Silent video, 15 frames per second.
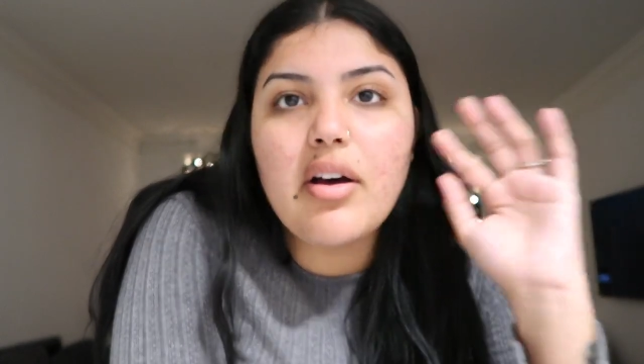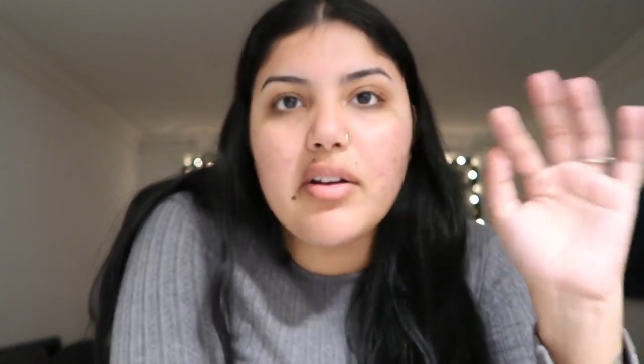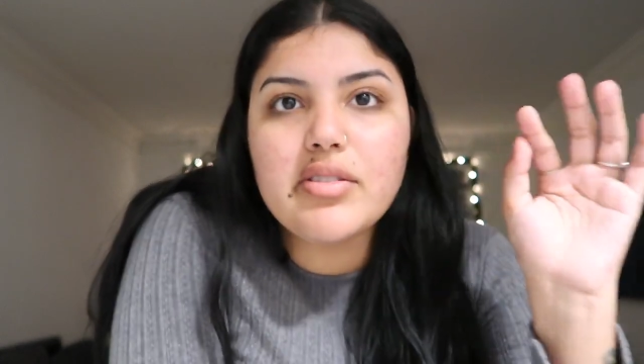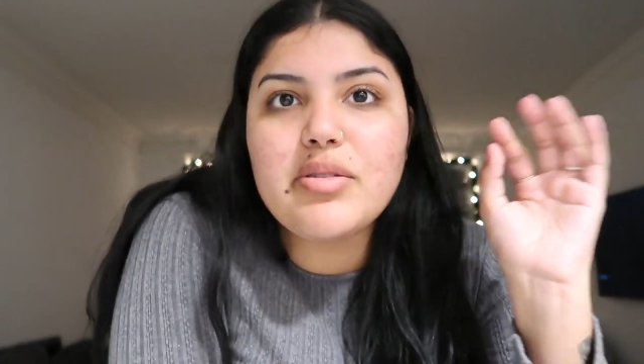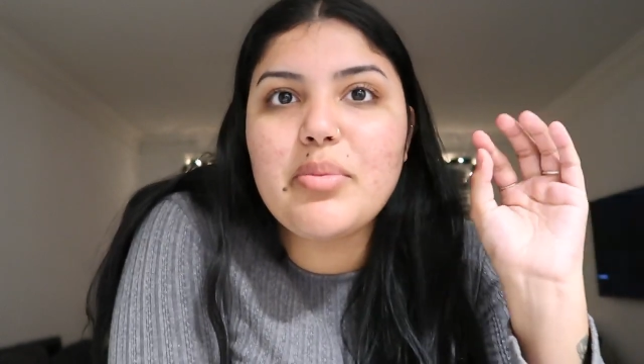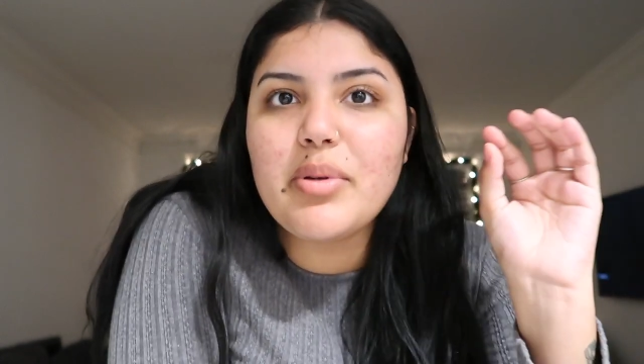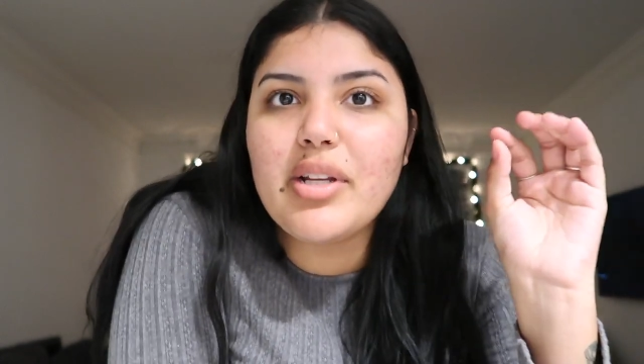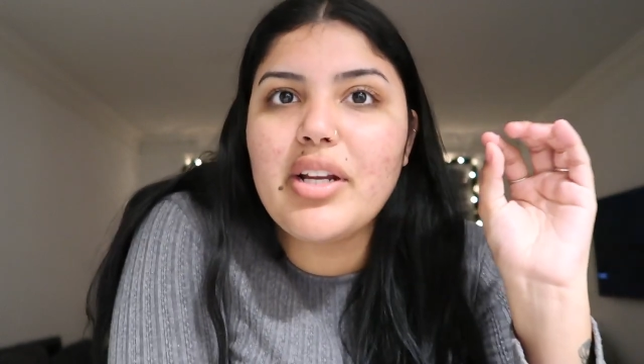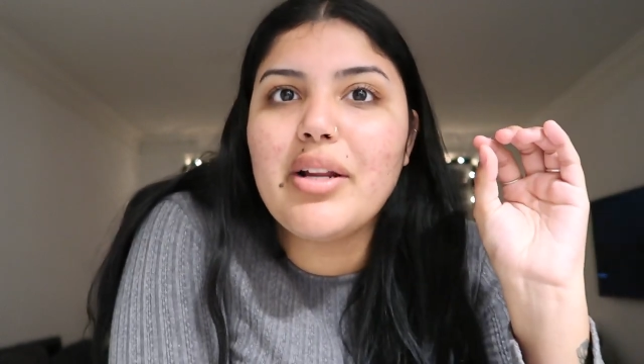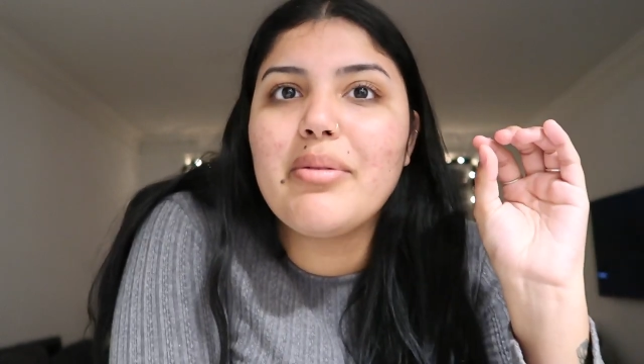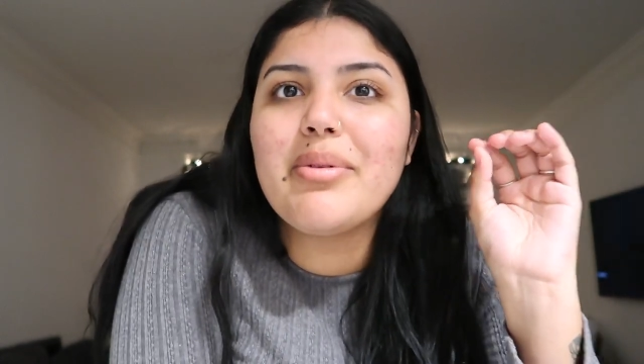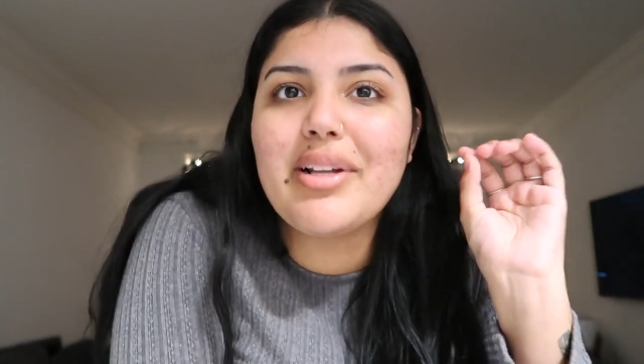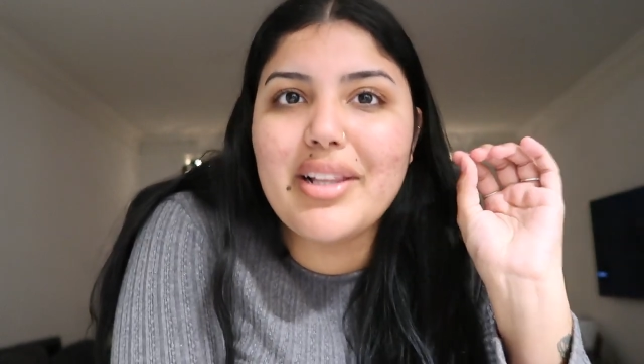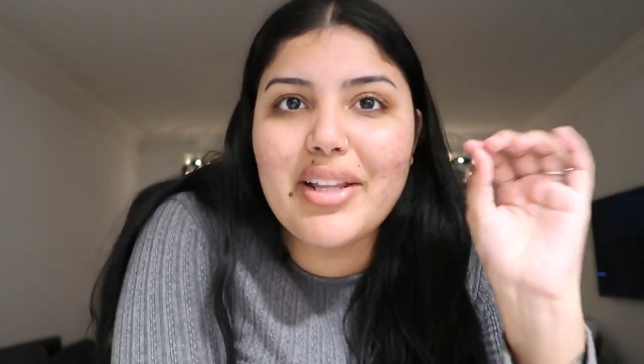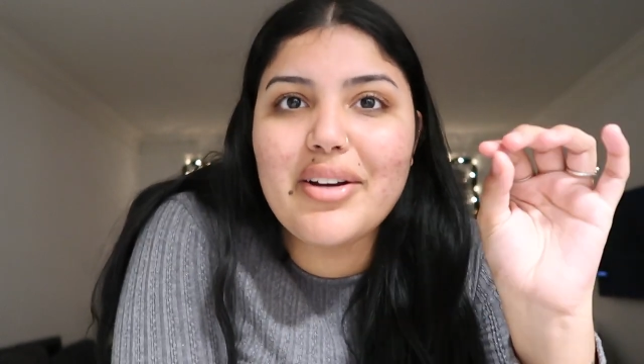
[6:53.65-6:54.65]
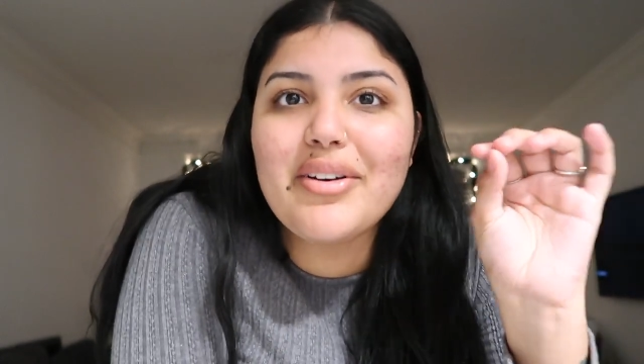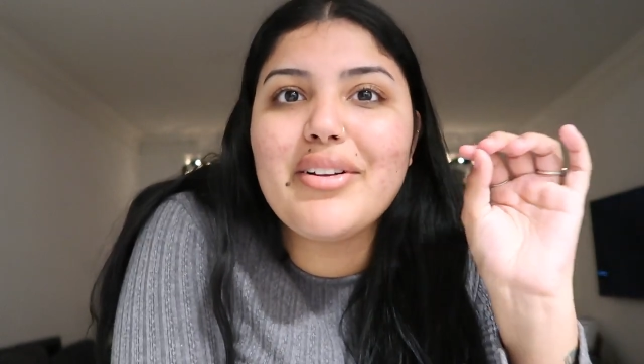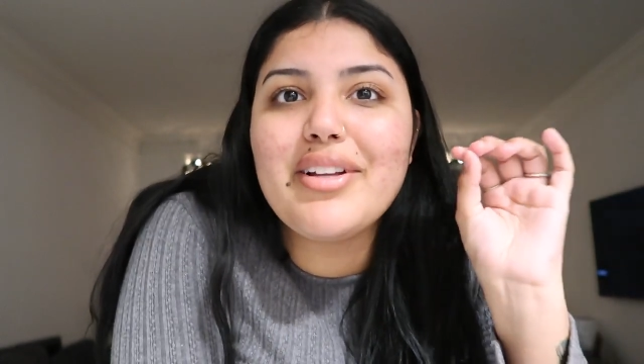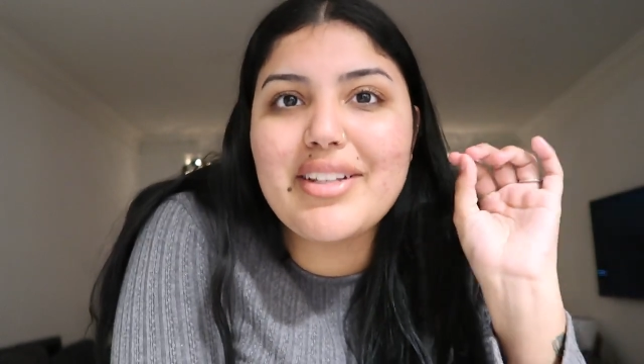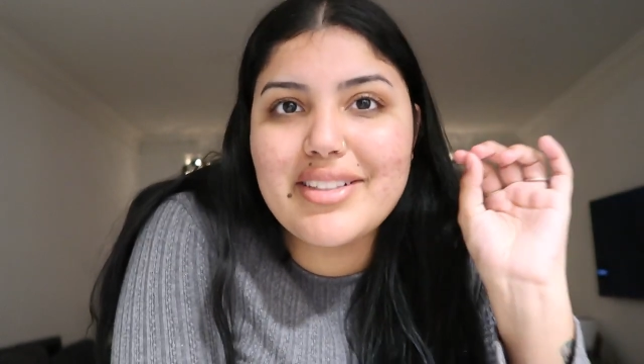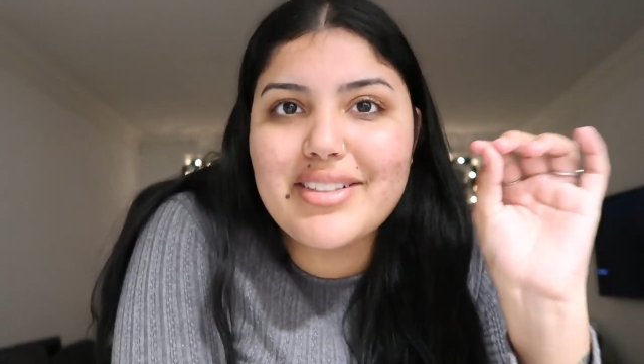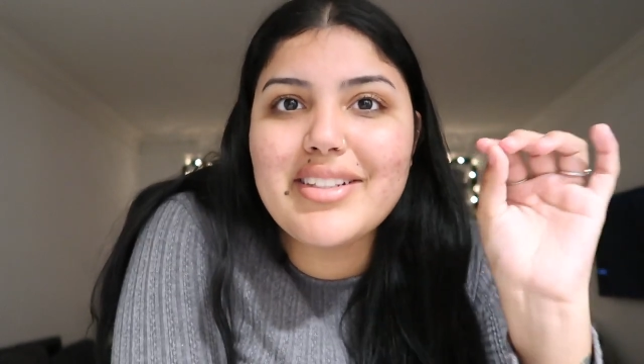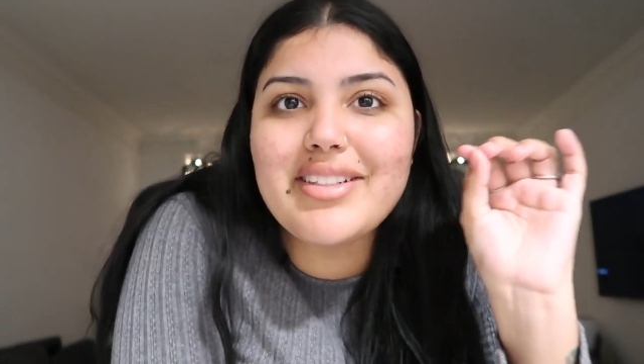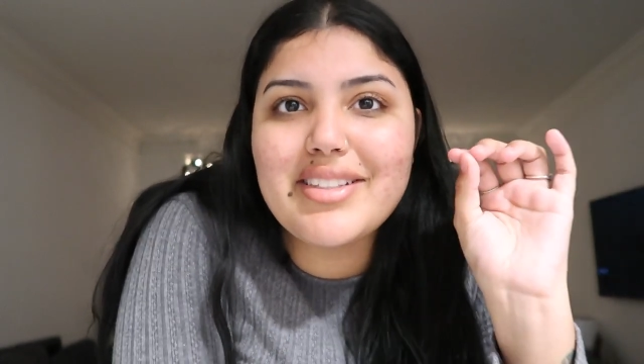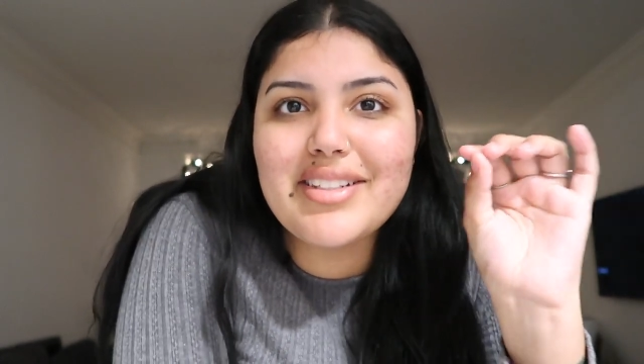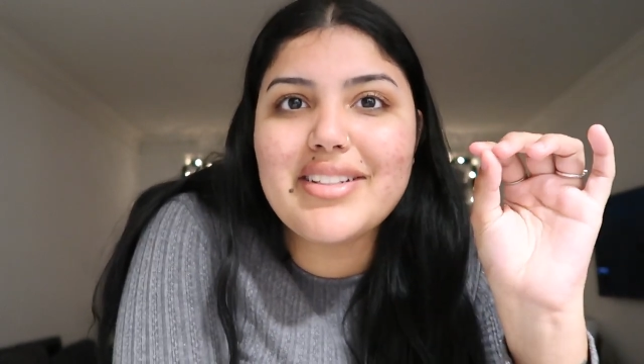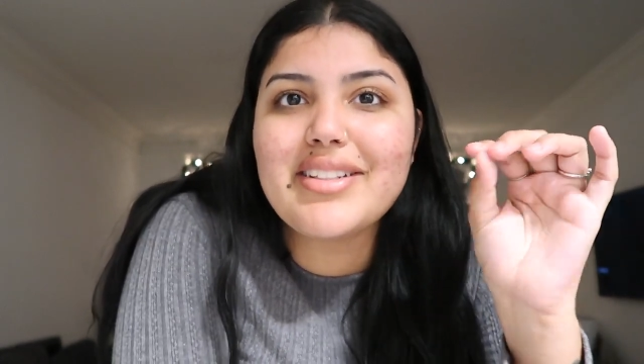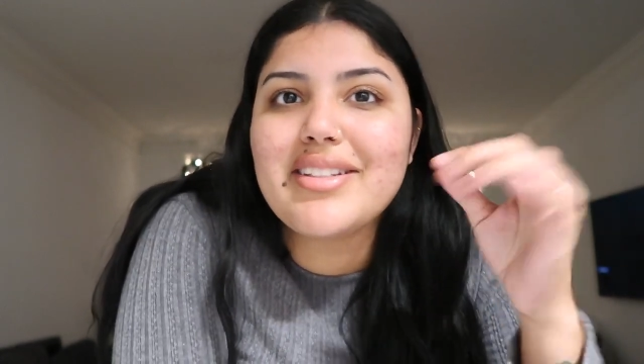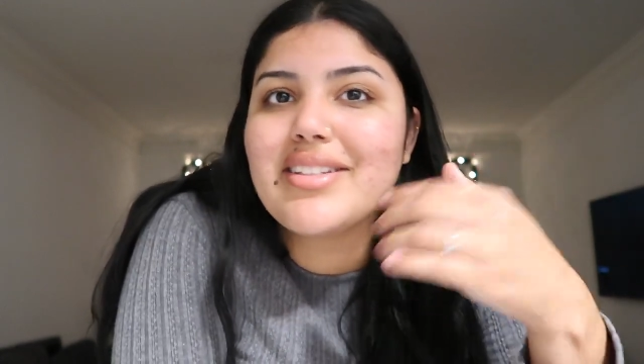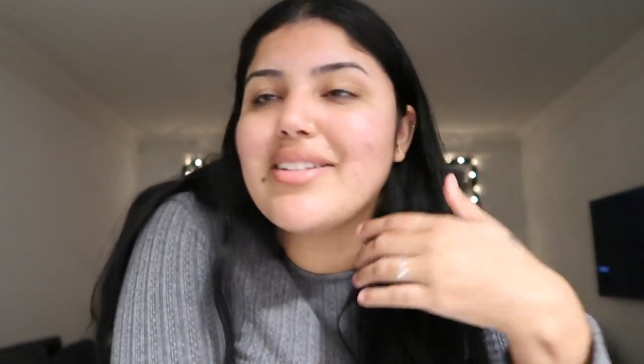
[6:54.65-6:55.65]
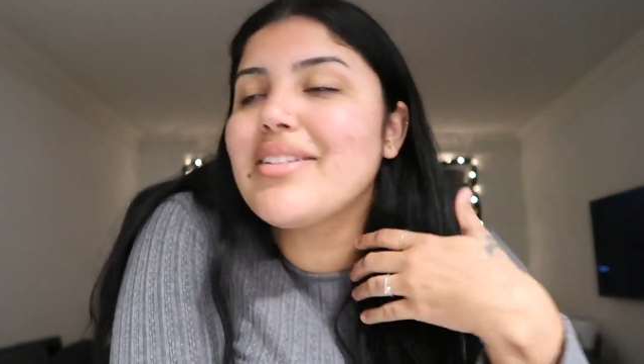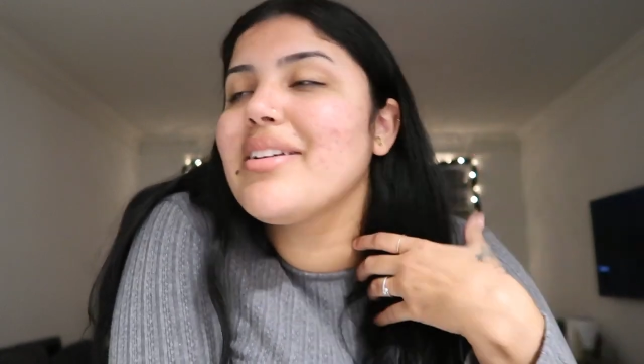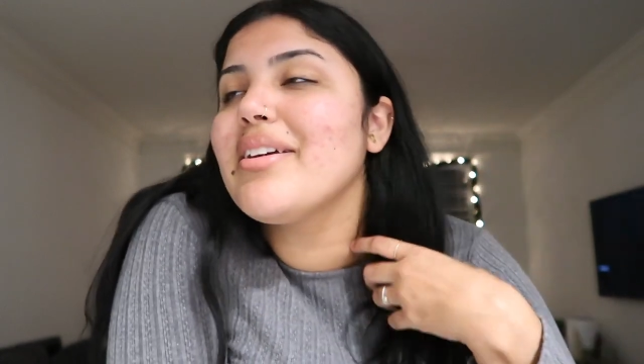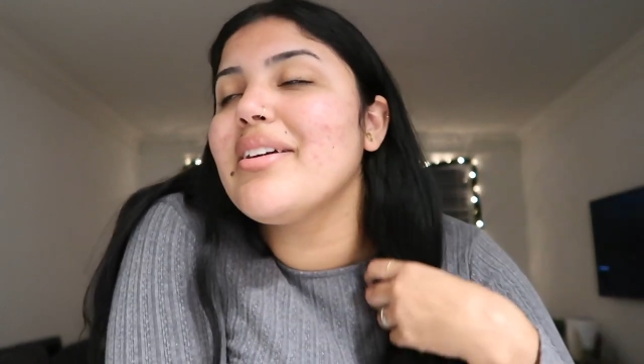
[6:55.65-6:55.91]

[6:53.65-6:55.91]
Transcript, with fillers: contemplating my literal existence.